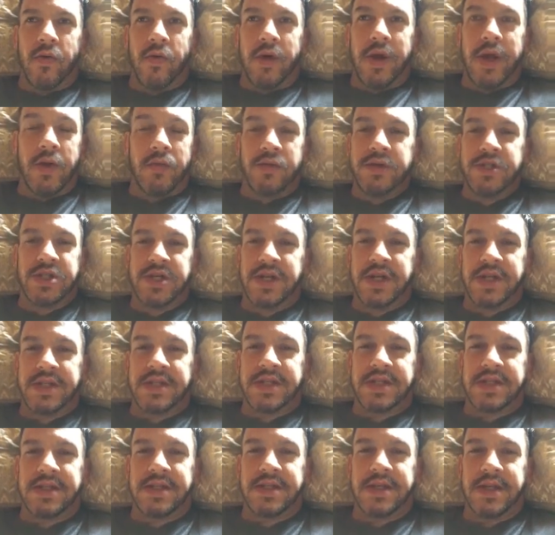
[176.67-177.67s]
it
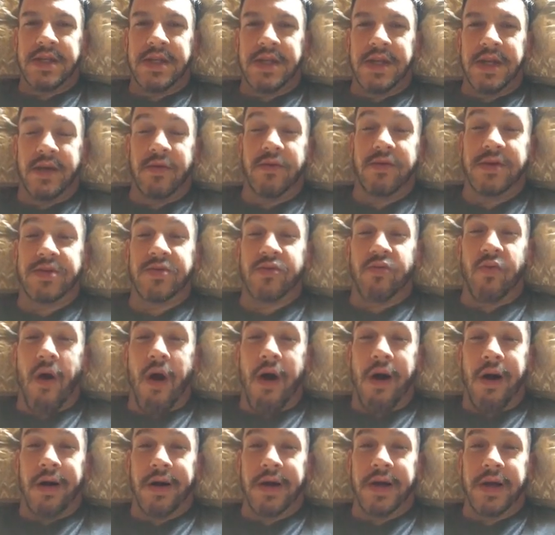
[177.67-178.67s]
was
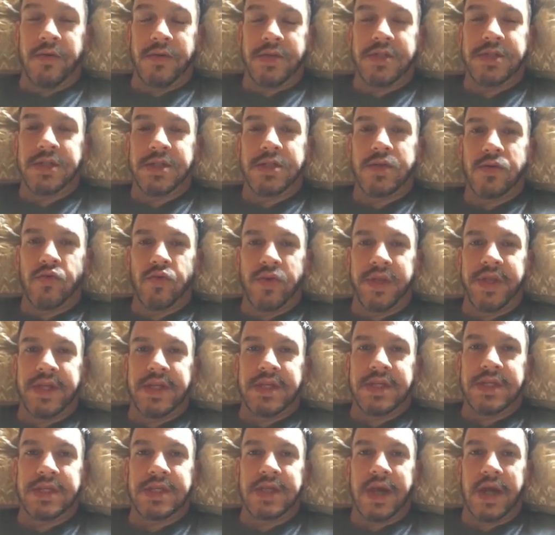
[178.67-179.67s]
wrong. It was just really
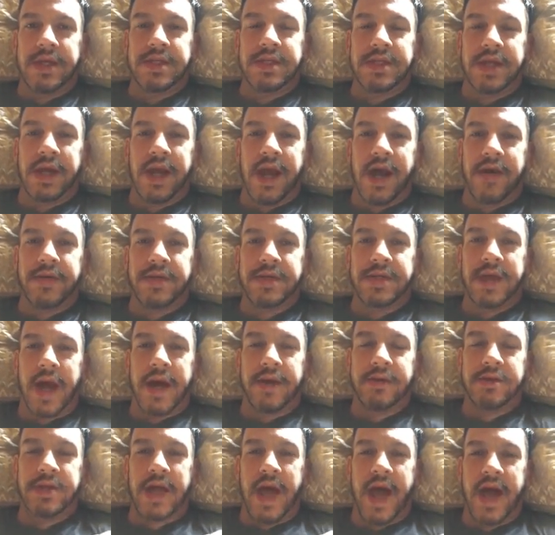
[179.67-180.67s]
disgusting how this
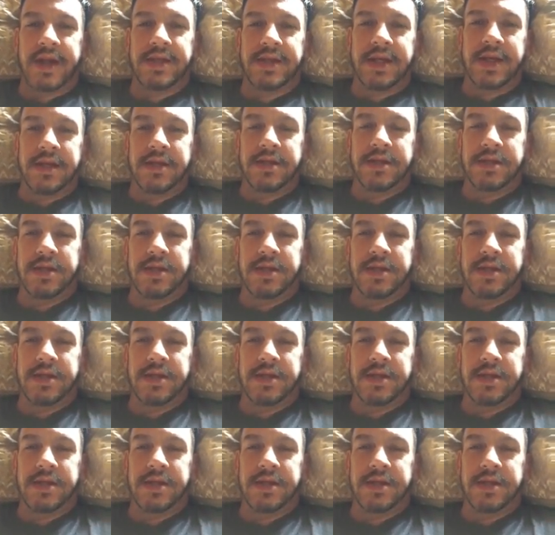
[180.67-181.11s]
guy was acting.